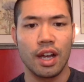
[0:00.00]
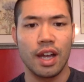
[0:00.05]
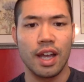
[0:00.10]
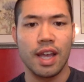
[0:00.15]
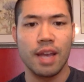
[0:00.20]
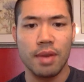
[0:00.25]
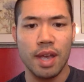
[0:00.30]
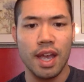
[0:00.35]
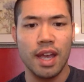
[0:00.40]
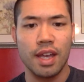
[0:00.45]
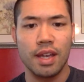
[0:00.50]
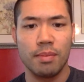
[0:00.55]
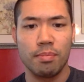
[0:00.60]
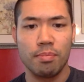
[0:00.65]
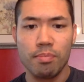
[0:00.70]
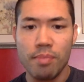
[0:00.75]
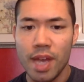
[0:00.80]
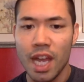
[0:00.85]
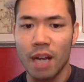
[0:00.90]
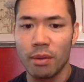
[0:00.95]
a
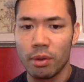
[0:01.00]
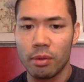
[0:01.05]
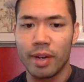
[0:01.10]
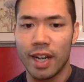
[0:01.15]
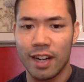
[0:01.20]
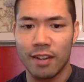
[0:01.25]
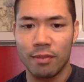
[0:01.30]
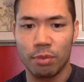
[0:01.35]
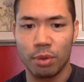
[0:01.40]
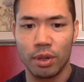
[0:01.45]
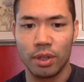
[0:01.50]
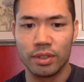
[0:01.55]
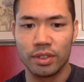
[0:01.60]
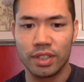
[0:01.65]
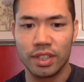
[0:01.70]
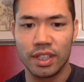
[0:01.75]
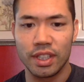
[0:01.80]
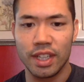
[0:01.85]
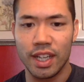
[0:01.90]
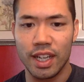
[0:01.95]
minimum amount of
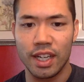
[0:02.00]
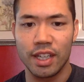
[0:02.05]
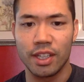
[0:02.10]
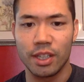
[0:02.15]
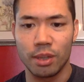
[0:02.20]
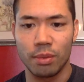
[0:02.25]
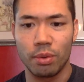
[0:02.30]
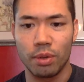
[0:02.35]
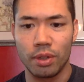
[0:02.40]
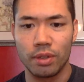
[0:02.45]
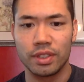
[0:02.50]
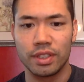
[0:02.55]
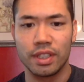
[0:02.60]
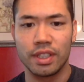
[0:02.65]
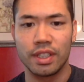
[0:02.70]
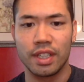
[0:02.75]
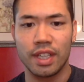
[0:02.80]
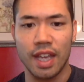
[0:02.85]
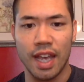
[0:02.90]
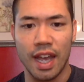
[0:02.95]
protein, hitting your
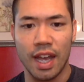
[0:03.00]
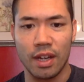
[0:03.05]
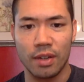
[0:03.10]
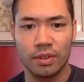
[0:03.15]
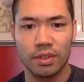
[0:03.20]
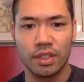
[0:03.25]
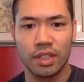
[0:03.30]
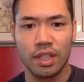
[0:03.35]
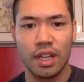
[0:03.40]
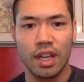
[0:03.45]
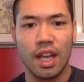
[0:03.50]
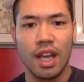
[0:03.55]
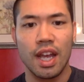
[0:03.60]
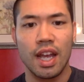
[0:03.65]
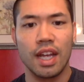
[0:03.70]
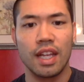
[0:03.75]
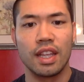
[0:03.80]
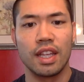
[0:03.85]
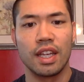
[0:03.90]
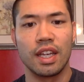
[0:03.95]
protein count,
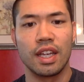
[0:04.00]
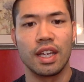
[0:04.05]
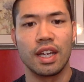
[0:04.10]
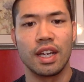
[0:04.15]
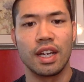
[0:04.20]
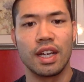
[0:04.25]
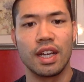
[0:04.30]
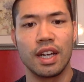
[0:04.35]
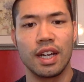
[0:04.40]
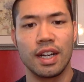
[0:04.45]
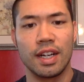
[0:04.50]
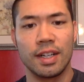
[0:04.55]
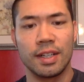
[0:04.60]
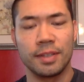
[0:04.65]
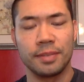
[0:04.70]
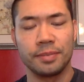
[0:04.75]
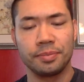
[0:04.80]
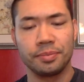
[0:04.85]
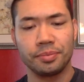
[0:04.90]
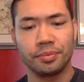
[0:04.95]
and then
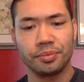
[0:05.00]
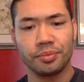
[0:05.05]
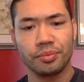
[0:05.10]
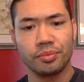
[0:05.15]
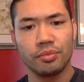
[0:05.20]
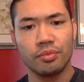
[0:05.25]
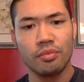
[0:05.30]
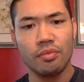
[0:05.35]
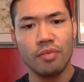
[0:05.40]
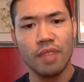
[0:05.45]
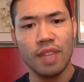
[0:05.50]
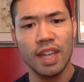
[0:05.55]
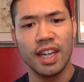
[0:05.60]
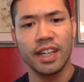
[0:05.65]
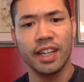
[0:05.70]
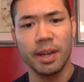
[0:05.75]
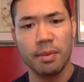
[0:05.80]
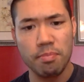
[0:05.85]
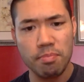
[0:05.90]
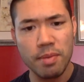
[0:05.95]

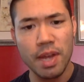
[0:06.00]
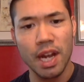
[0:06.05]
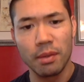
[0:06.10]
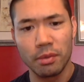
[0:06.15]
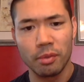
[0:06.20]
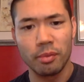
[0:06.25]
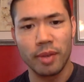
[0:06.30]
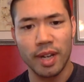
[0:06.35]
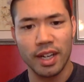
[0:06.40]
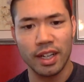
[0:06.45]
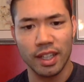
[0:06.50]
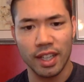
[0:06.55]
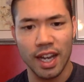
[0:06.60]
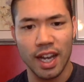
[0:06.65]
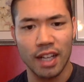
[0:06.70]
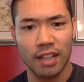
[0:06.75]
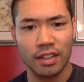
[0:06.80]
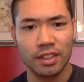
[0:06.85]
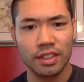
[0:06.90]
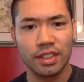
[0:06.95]
hitting a minimum amount of
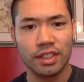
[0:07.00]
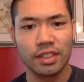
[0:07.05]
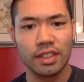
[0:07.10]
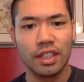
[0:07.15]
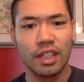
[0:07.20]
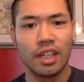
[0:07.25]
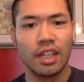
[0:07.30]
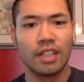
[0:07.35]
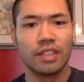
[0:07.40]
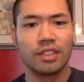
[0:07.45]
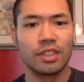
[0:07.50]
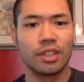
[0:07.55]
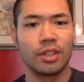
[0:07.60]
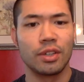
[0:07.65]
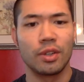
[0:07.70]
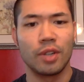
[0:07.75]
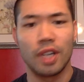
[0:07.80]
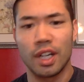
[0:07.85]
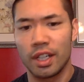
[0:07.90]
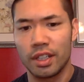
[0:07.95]
calories.
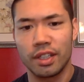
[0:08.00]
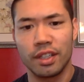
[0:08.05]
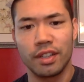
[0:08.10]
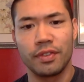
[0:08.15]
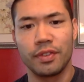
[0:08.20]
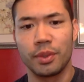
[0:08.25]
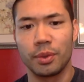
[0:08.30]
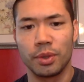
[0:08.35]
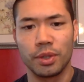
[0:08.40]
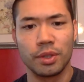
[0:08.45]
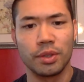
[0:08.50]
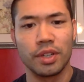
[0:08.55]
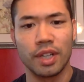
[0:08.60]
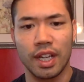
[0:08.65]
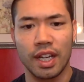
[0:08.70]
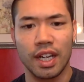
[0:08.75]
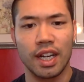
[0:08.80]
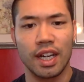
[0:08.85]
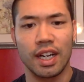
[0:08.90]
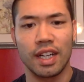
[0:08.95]
So if you were doing a
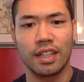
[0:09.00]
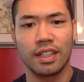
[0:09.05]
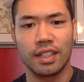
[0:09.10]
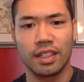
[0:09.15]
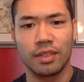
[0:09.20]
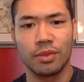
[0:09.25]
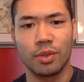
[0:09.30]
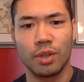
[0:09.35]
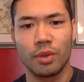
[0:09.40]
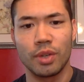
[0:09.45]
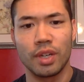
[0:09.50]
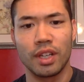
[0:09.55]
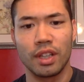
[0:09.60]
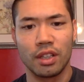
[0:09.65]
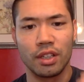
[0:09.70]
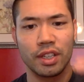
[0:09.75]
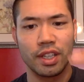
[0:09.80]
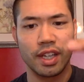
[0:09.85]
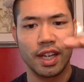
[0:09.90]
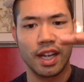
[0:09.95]
cut, one way of
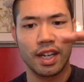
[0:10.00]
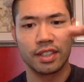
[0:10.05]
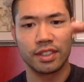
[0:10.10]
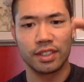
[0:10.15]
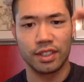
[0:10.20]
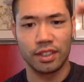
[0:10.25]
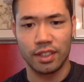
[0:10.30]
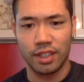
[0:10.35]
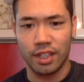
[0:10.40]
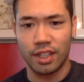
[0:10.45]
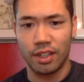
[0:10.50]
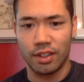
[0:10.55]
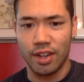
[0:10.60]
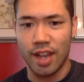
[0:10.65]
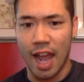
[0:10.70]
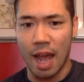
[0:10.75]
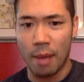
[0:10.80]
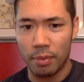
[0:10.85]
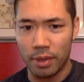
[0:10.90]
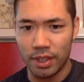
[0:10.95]
looking at it is you're
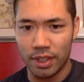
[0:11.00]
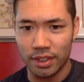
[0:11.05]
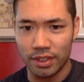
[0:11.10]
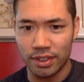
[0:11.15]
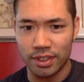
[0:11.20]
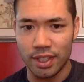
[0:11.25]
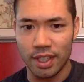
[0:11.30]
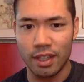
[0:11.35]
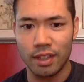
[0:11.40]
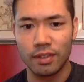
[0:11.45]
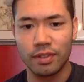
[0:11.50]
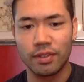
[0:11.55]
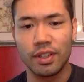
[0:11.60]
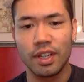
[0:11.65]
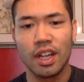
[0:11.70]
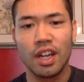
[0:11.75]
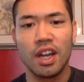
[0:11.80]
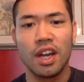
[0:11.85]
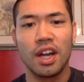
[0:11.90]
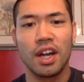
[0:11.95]
capping yourself.
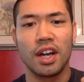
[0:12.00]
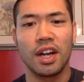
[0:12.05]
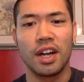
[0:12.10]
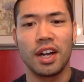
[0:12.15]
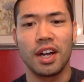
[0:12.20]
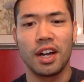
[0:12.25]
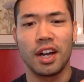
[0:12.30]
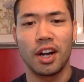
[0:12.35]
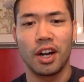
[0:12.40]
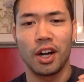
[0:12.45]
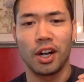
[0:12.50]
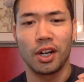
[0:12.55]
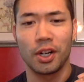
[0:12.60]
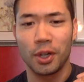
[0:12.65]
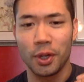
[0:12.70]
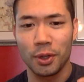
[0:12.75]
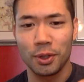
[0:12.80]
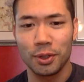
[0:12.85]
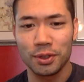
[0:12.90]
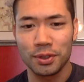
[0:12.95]
Our
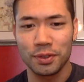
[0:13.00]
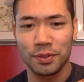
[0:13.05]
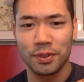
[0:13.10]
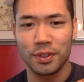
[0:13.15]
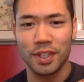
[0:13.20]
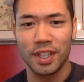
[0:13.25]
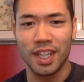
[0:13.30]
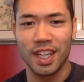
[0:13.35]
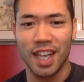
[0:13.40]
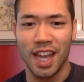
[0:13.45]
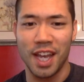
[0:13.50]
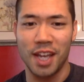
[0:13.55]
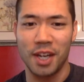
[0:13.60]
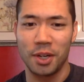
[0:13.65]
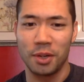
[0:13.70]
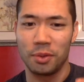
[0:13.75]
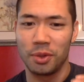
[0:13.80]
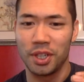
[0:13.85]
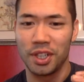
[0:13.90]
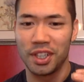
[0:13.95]
goals for the gain
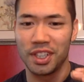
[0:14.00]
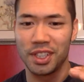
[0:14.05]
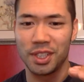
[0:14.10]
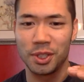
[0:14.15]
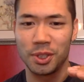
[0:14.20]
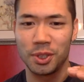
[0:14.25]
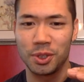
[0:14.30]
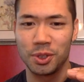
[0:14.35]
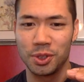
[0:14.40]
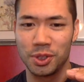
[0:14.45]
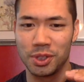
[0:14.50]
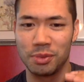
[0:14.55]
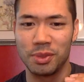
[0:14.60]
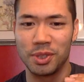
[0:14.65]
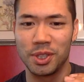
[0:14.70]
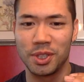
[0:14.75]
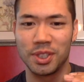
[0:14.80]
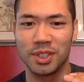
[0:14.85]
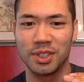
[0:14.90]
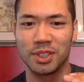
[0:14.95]
are really you should
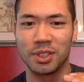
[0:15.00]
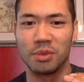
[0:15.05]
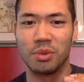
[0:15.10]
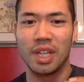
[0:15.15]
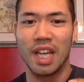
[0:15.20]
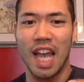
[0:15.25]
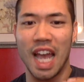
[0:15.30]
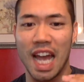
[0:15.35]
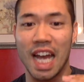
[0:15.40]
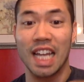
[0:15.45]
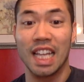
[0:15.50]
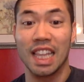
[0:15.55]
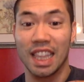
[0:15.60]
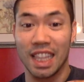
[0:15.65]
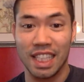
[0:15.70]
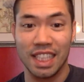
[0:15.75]
be consuming at